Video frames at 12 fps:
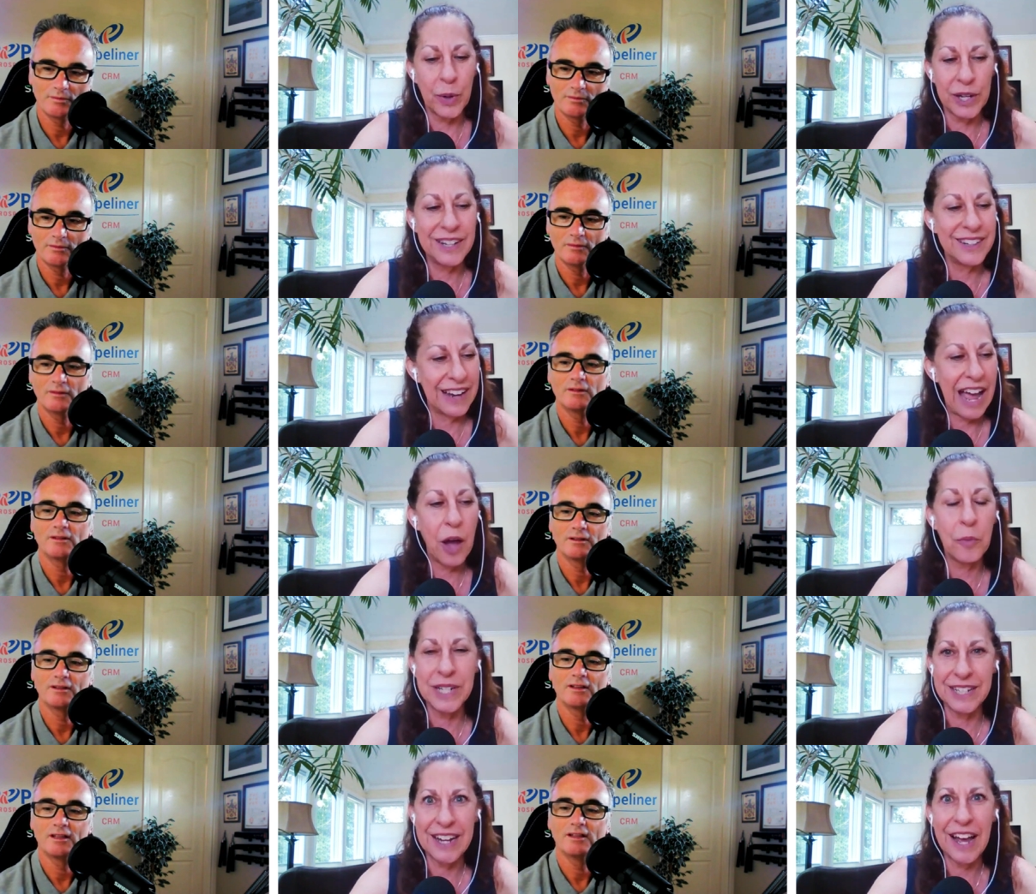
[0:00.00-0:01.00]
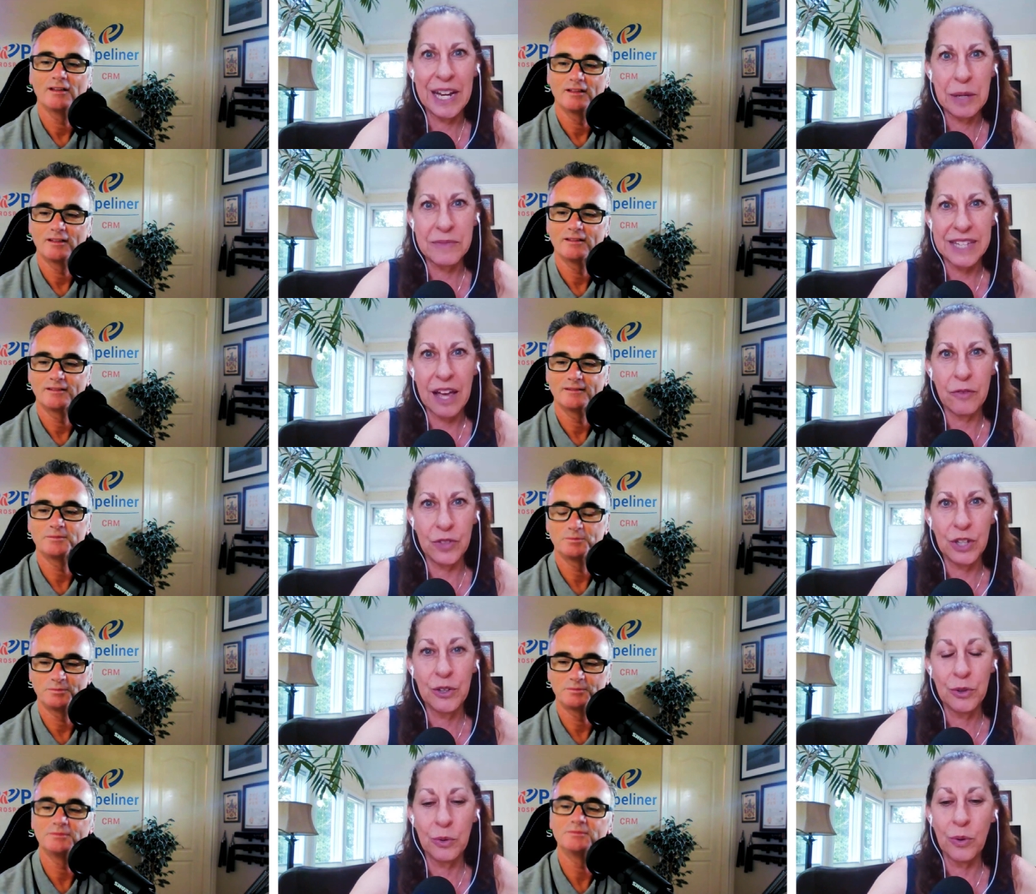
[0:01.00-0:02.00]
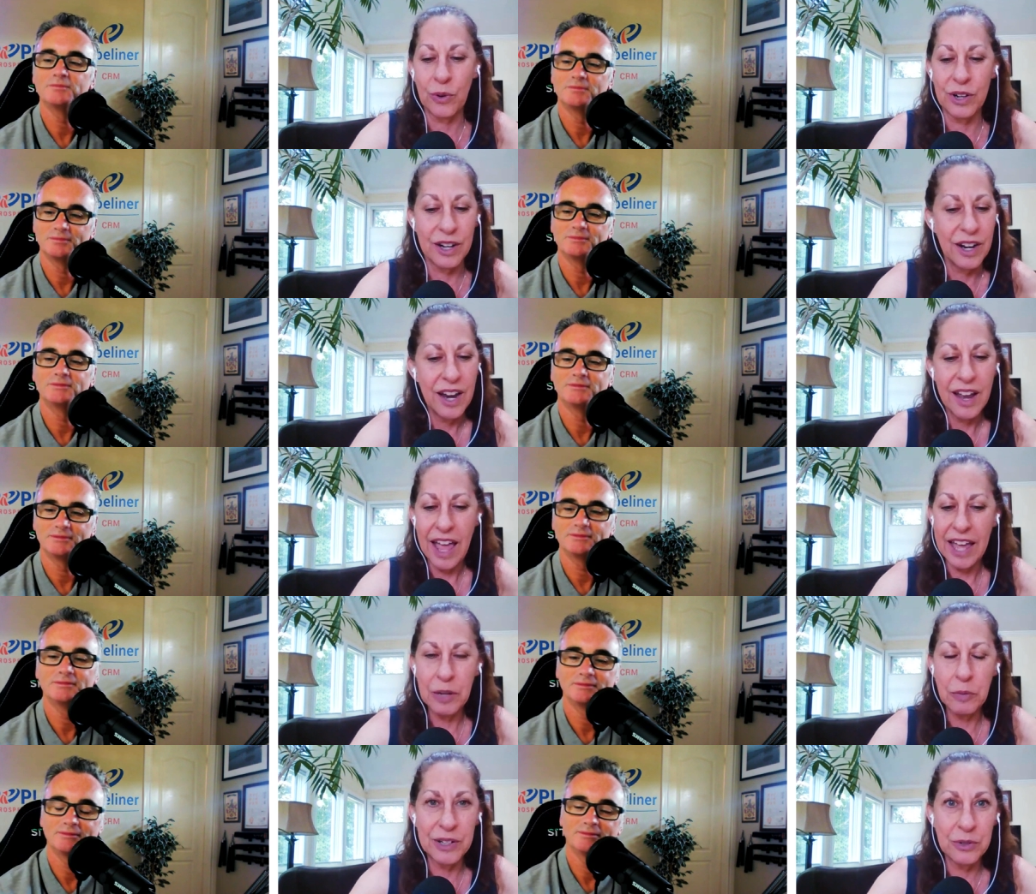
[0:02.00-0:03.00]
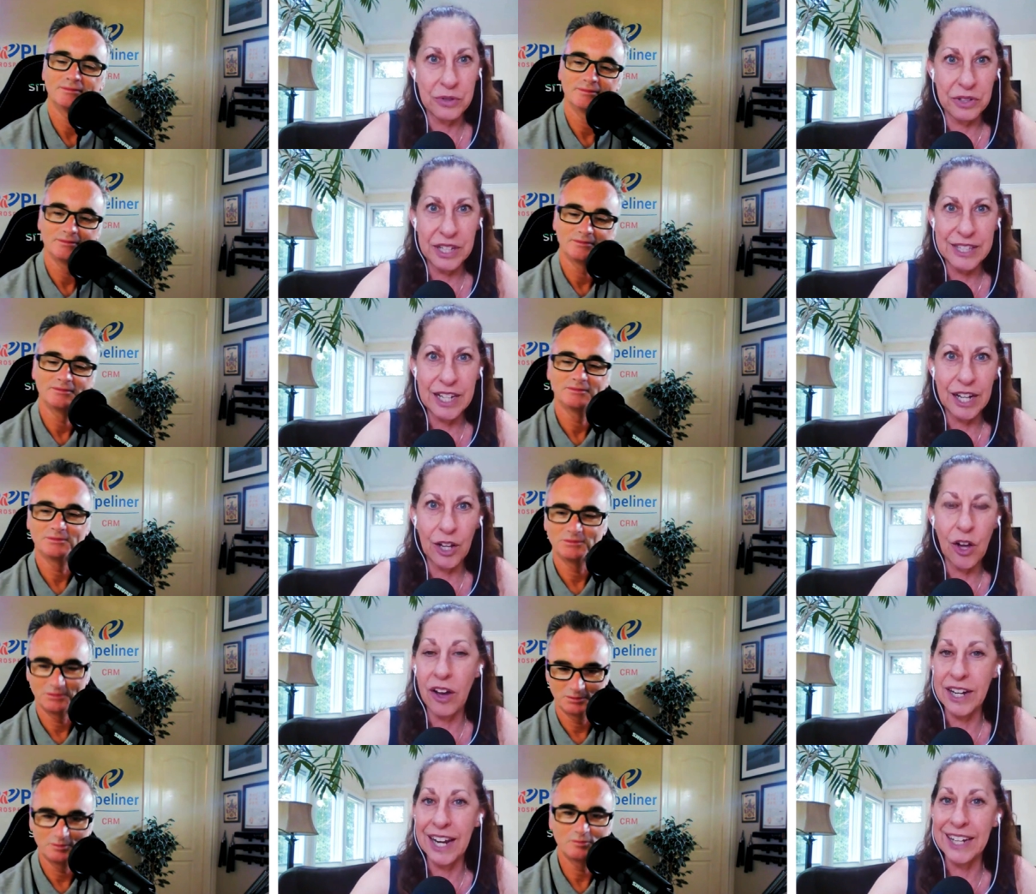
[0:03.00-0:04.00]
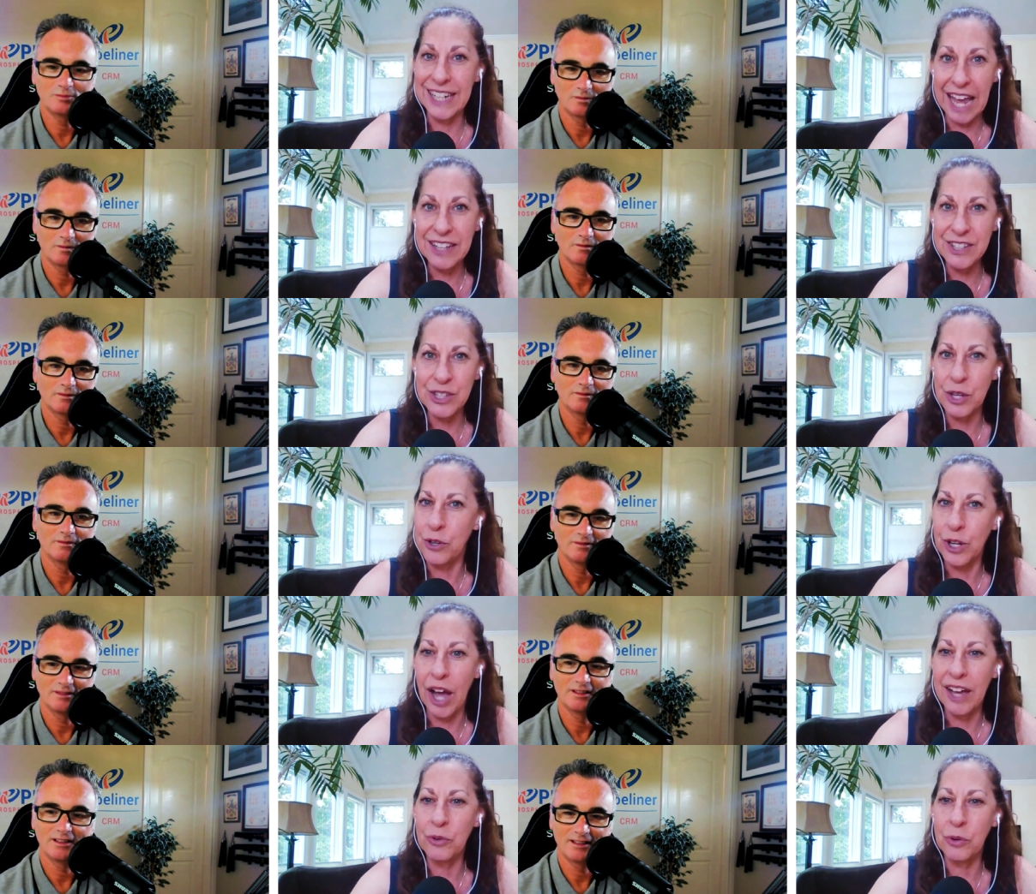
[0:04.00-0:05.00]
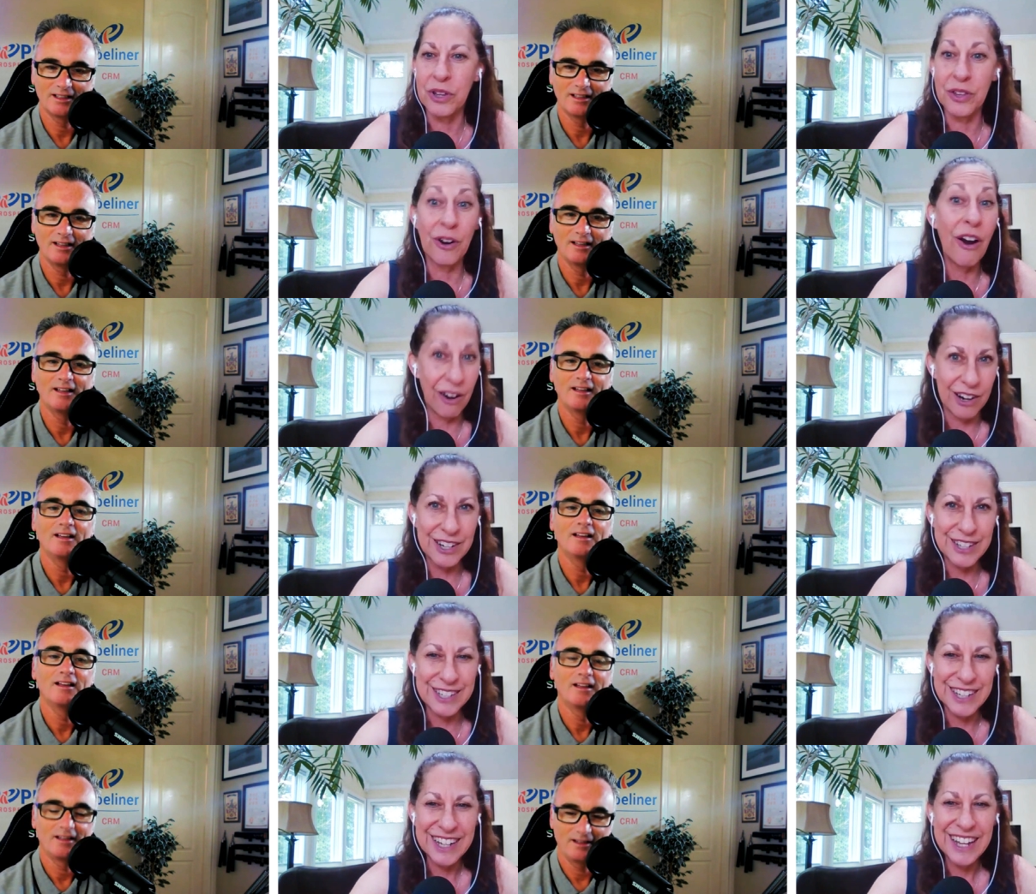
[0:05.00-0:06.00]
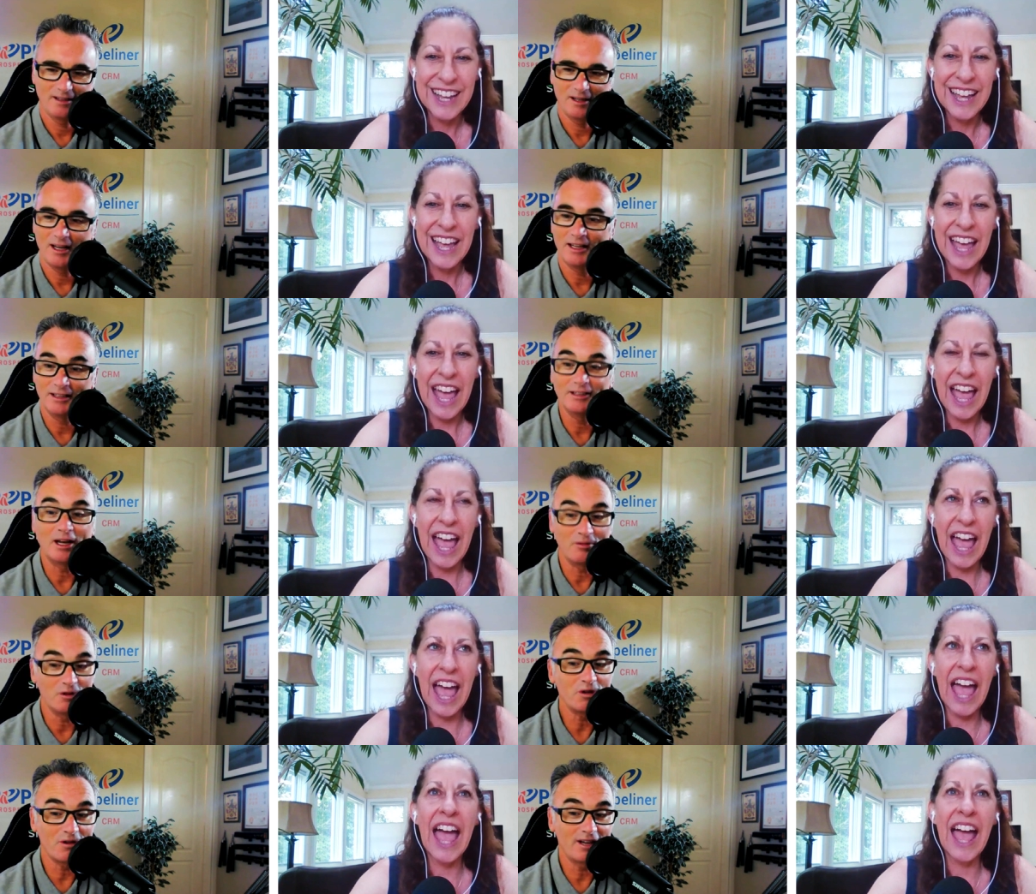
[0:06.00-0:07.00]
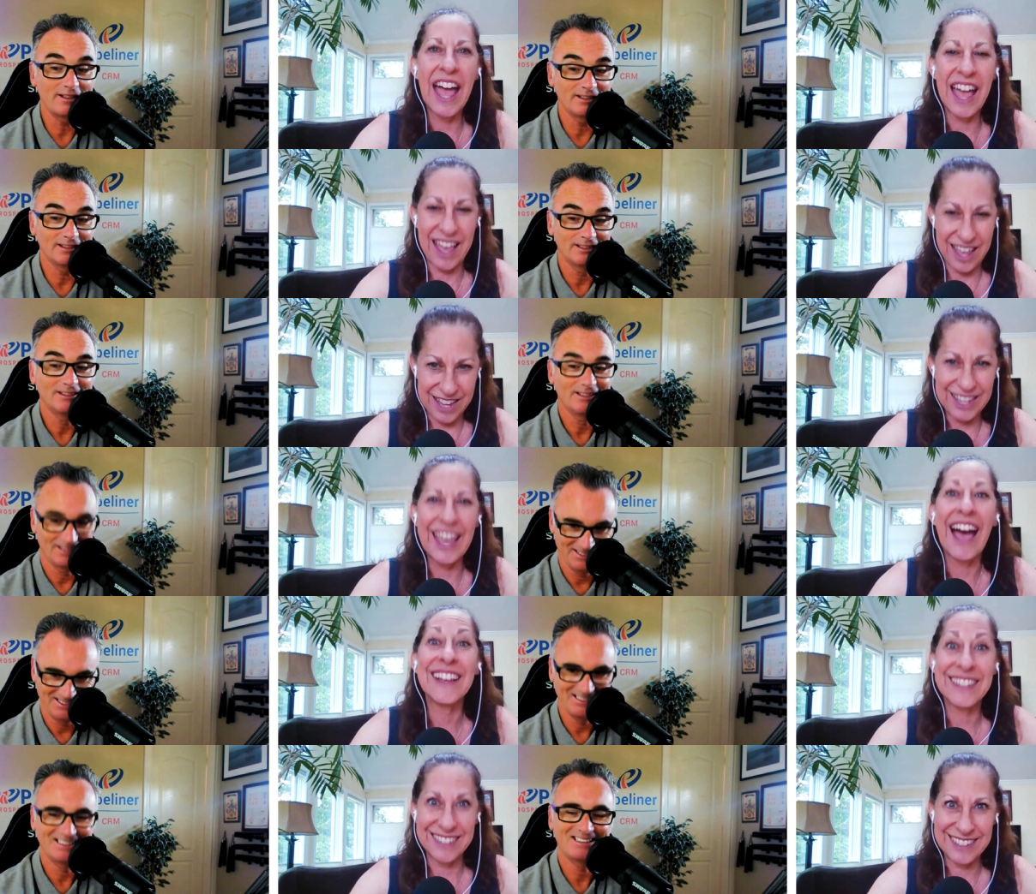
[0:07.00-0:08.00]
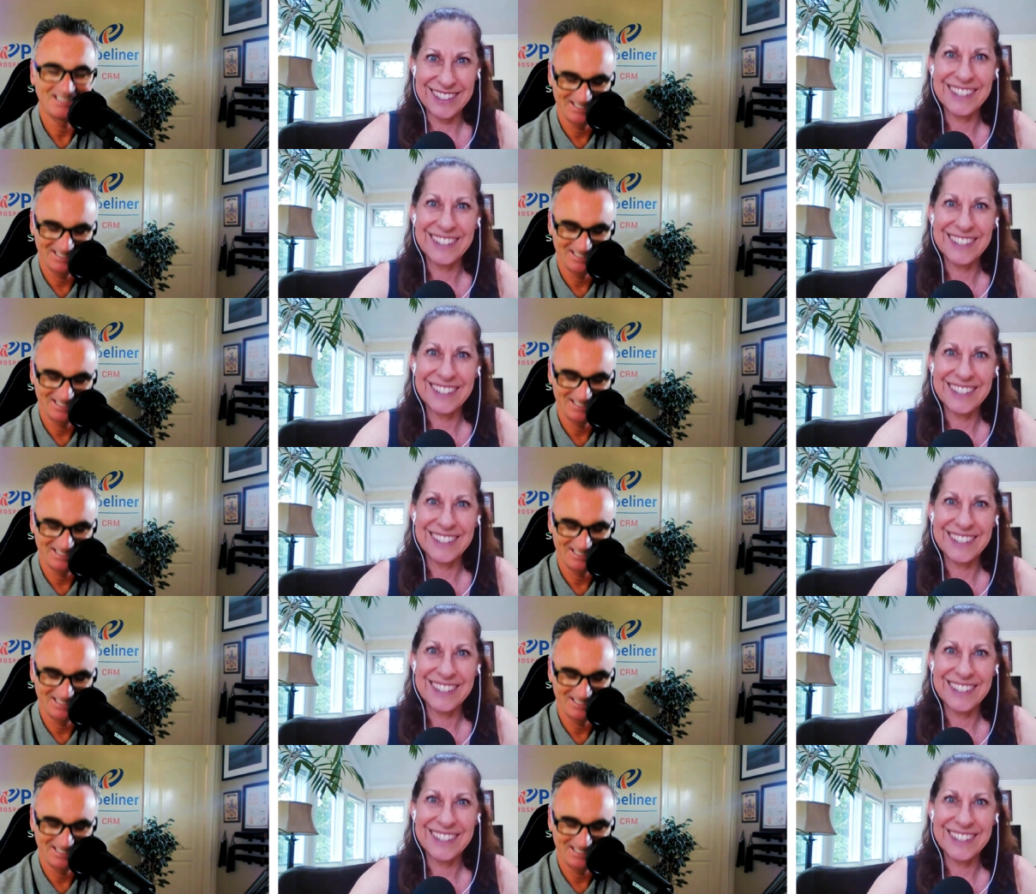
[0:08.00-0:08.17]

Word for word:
Speaker 1: but how many times have you or anyone who's listening gone against their gut or their heart
Speaker 2: yeah and and regretted it
Speaker 1: yes